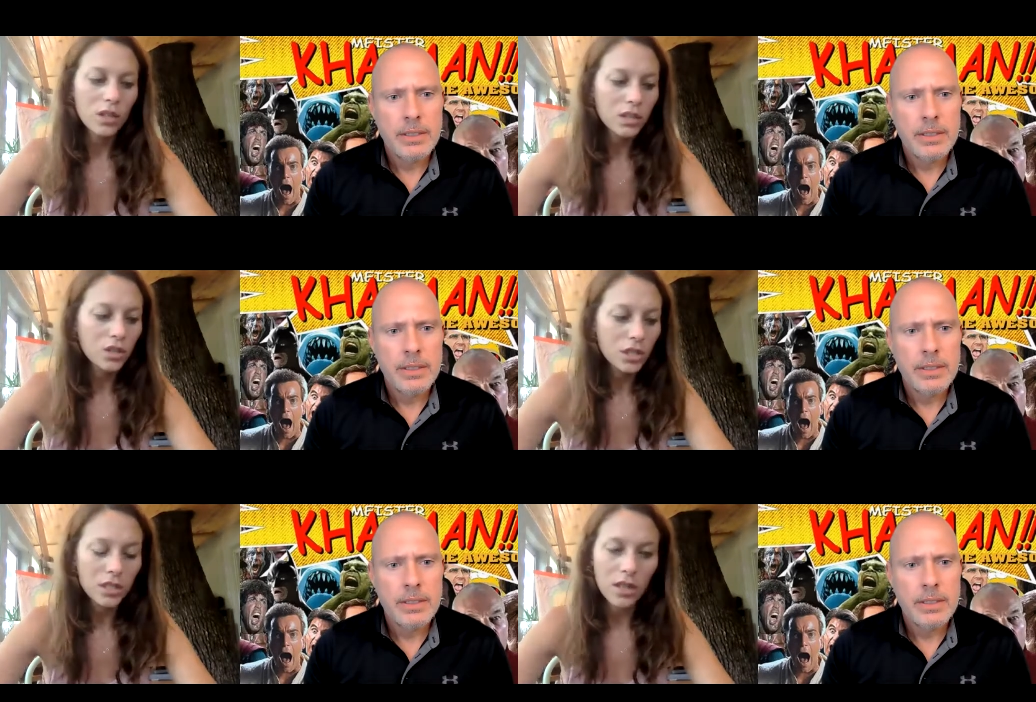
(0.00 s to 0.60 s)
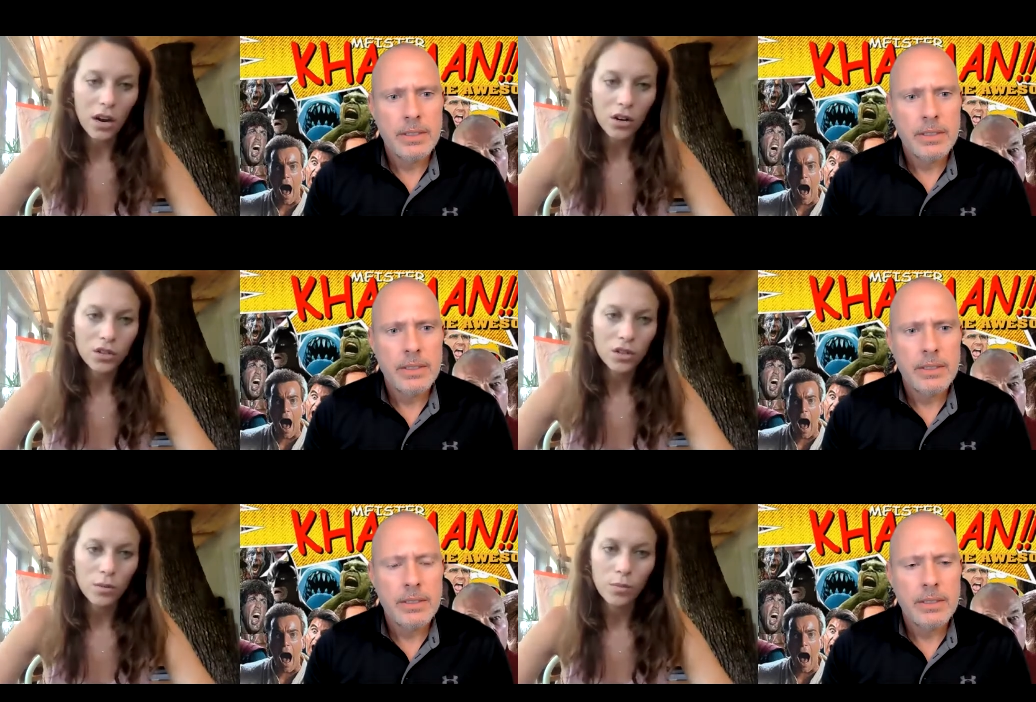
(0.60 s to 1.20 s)
Speaker 1: is just there
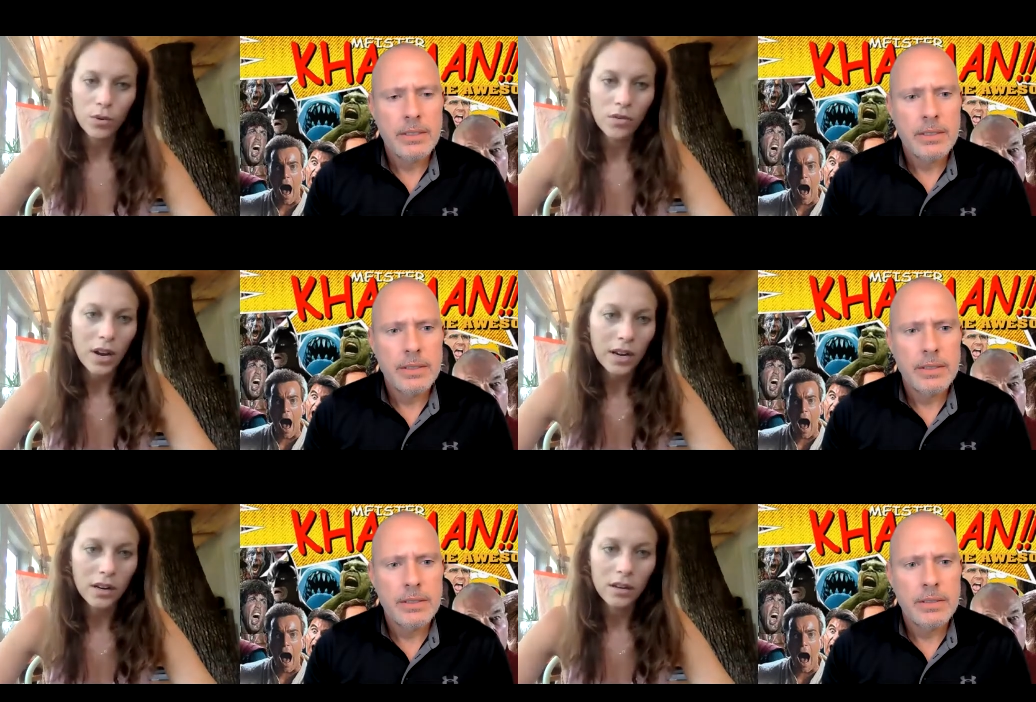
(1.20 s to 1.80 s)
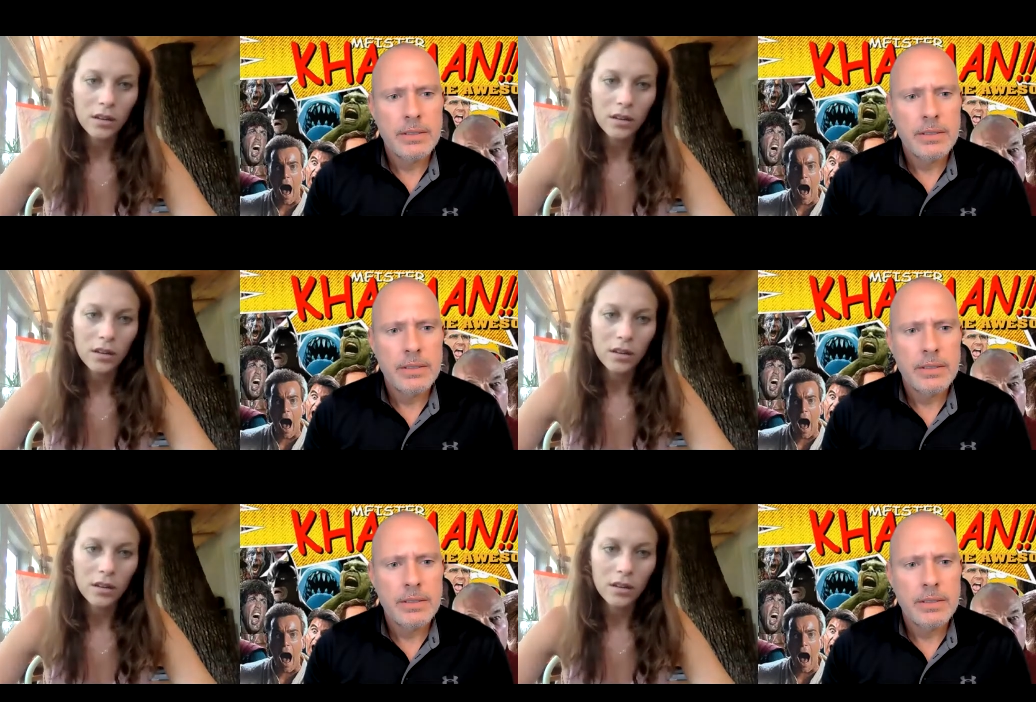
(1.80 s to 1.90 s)
to provide